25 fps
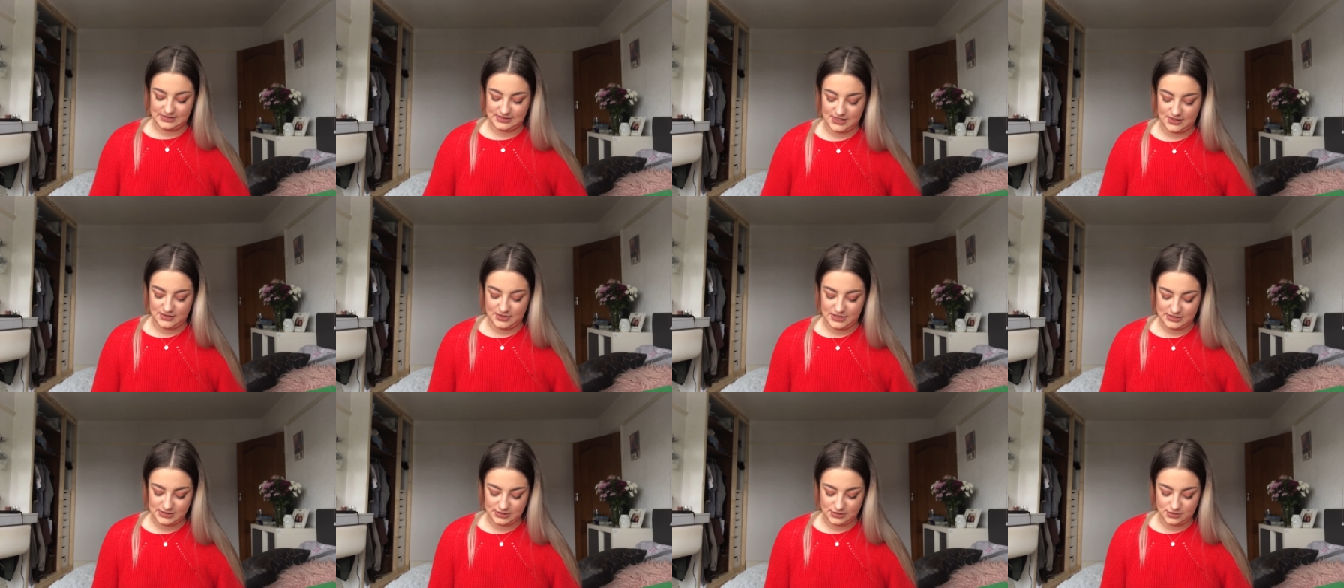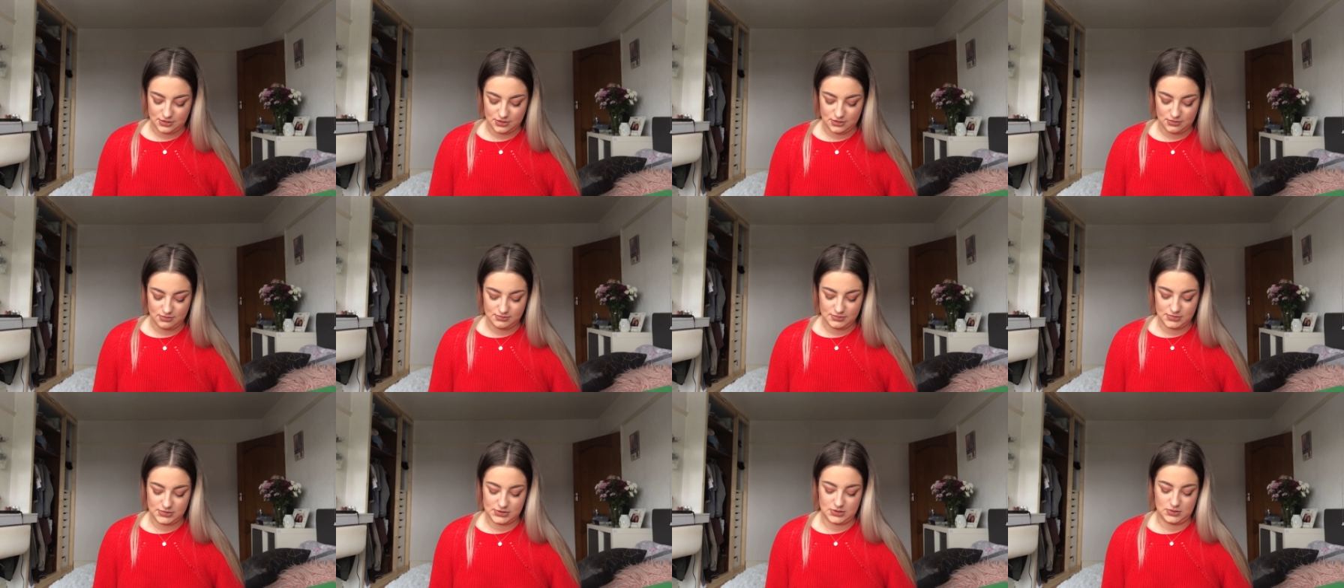So this
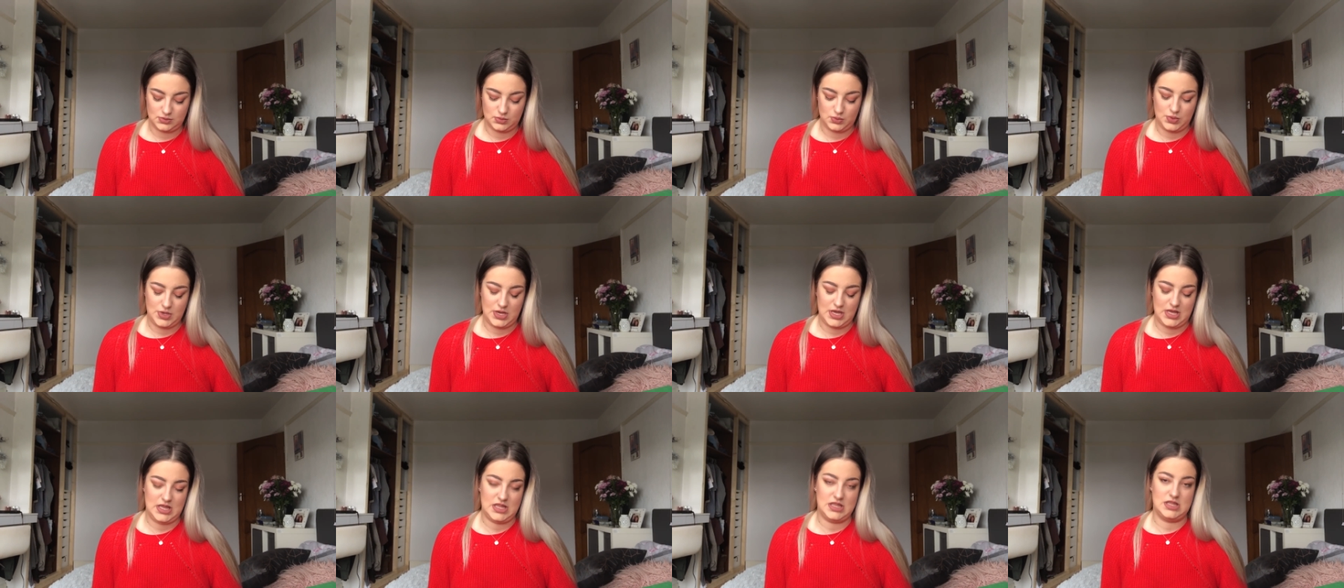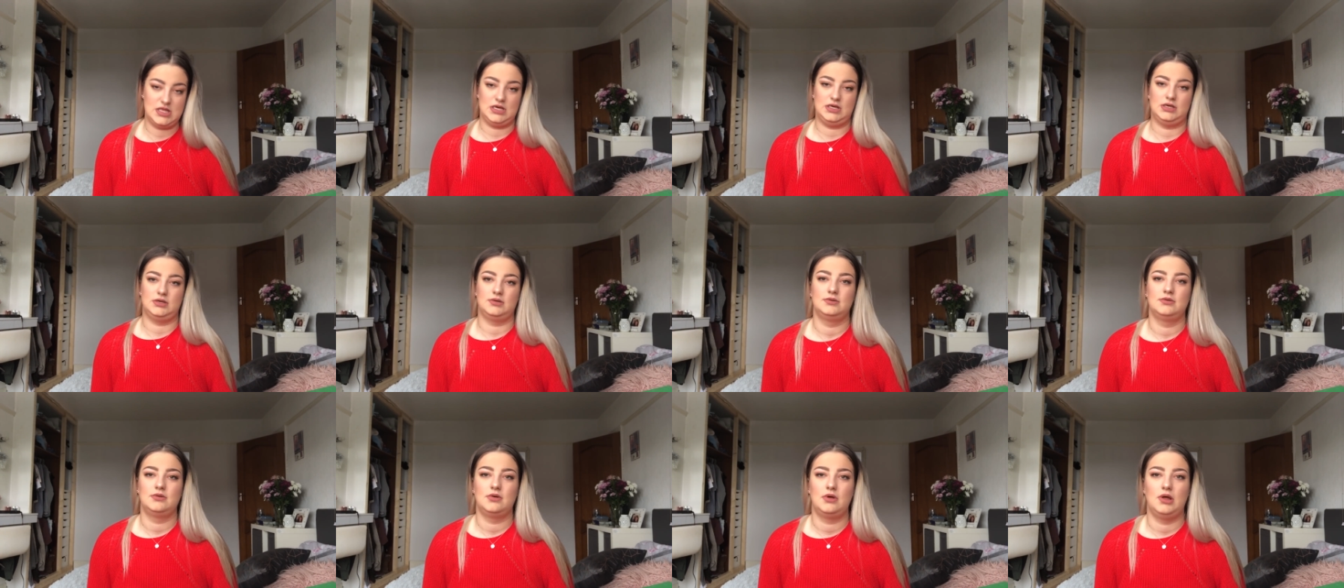comes with,
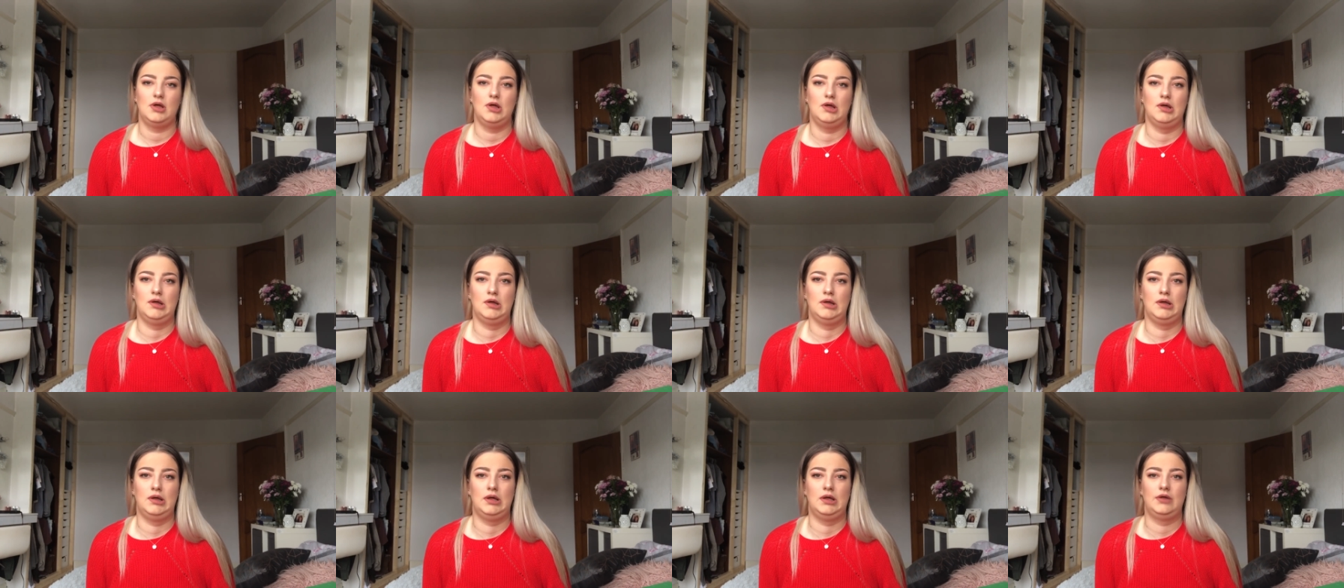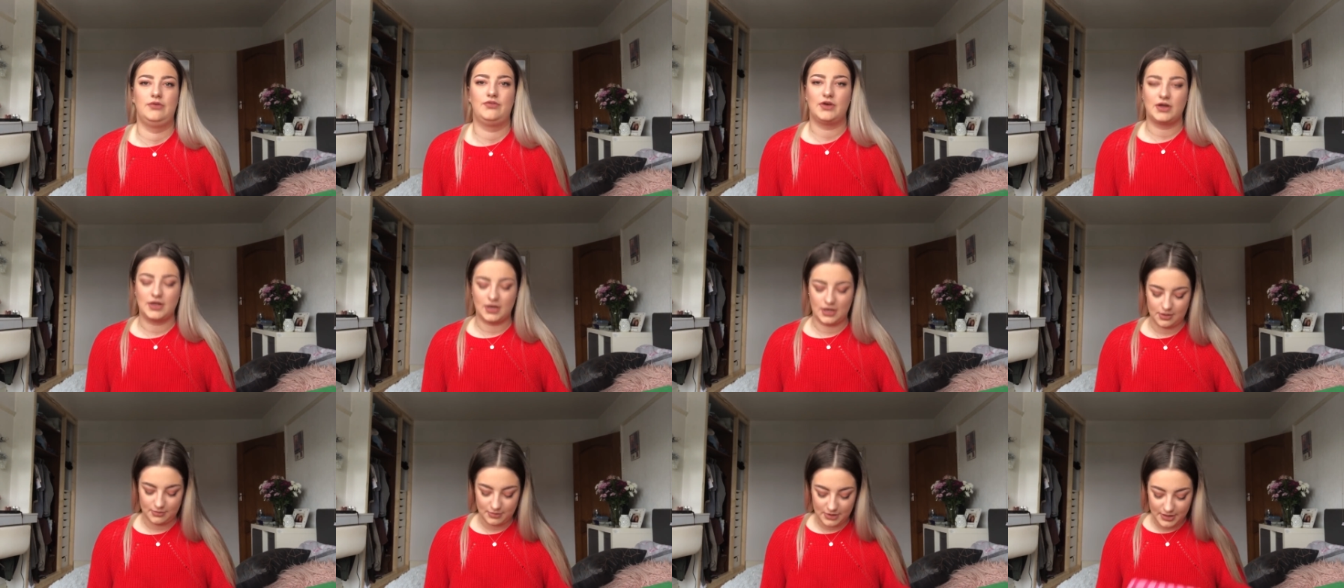oh, if I
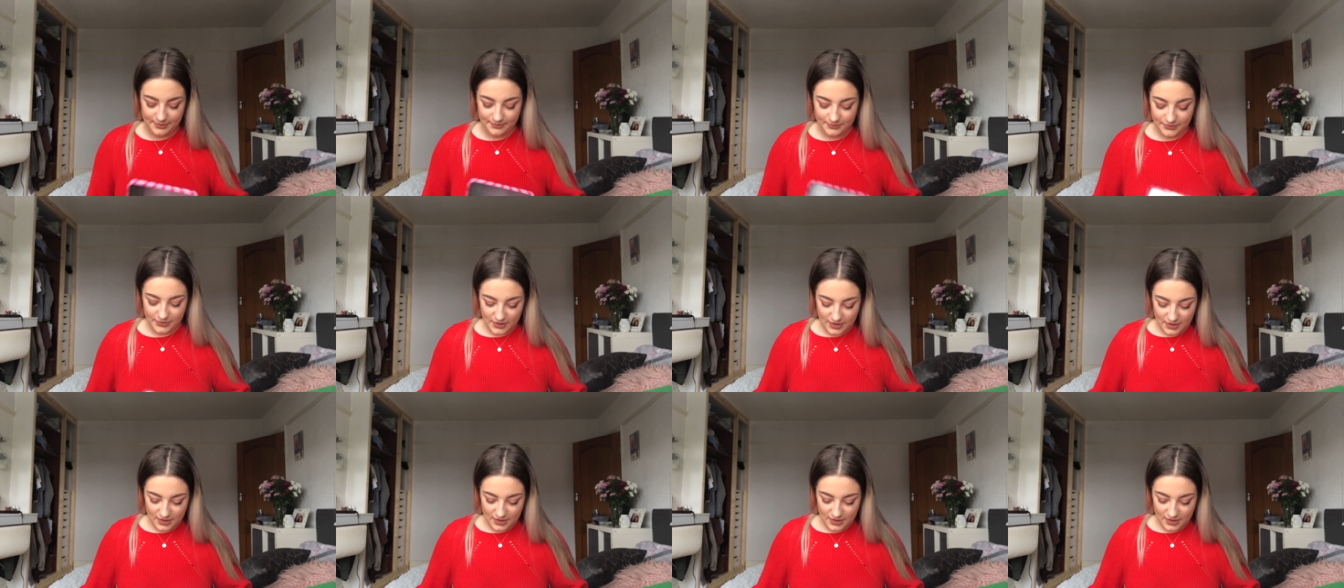can open it.